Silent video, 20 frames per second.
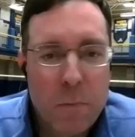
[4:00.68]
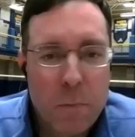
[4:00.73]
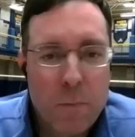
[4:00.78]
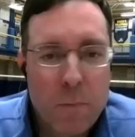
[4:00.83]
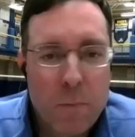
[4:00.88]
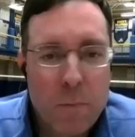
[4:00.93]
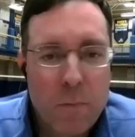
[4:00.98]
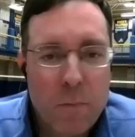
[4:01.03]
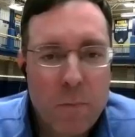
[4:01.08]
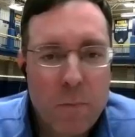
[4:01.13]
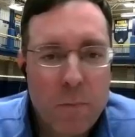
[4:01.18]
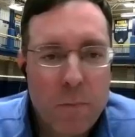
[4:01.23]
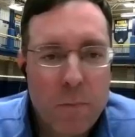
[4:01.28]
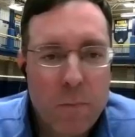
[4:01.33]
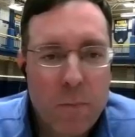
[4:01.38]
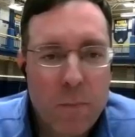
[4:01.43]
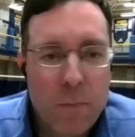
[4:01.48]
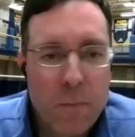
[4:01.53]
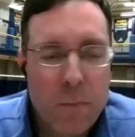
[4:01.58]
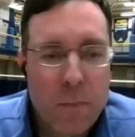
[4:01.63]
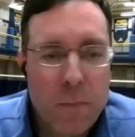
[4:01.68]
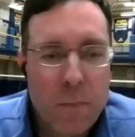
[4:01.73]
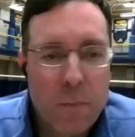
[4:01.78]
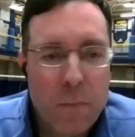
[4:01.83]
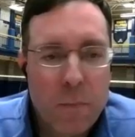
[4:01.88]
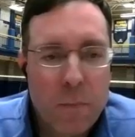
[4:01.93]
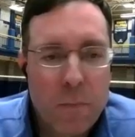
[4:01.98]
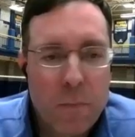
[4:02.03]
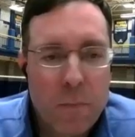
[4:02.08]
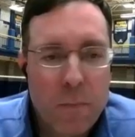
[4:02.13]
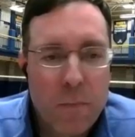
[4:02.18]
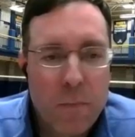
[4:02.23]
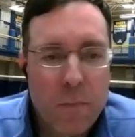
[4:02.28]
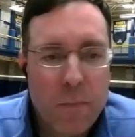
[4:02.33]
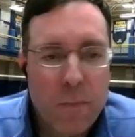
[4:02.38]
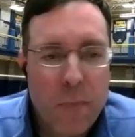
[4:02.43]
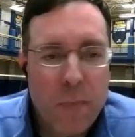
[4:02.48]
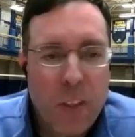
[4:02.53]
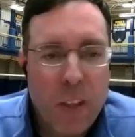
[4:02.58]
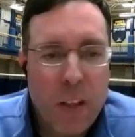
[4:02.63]

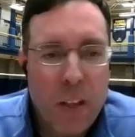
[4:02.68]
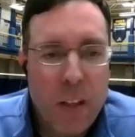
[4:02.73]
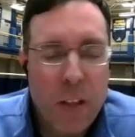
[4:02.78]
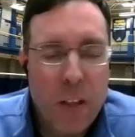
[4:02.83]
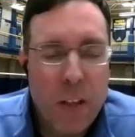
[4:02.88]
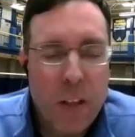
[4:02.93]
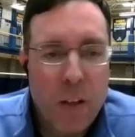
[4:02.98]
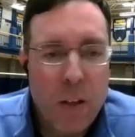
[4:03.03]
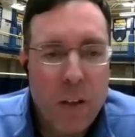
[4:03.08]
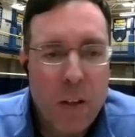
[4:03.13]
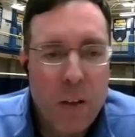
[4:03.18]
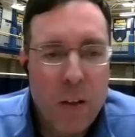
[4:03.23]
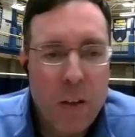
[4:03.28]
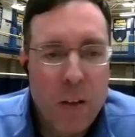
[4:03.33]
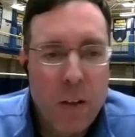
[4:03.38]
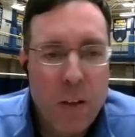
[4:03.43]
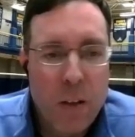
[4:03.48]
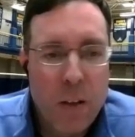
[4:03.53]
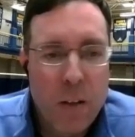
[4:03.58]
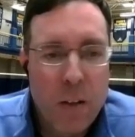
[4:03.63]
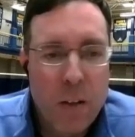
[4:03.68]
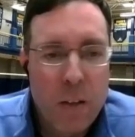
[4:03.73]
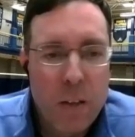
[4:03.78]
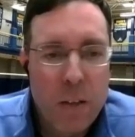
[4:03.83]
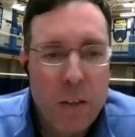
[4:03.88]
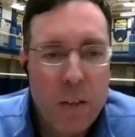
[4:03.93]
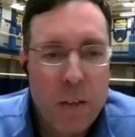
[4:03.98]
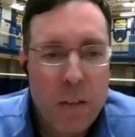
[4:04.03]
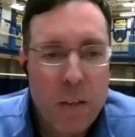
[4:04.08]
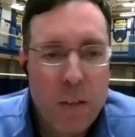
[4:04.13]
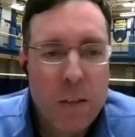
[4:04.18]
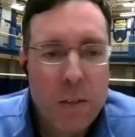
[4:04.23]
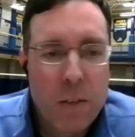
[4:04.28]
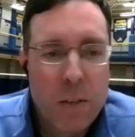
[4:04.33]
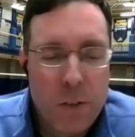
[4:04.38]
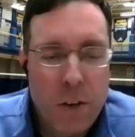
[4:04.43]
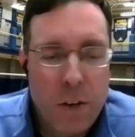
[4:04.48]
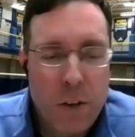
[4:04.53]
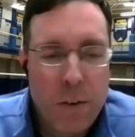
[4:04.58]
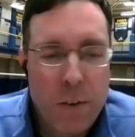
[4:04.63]

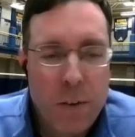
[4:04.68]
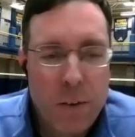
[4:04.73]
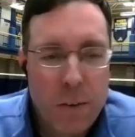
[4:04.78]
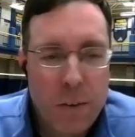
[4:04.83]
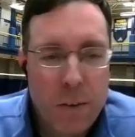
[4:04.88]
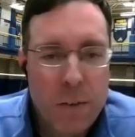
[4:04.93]
This person isn't speaking.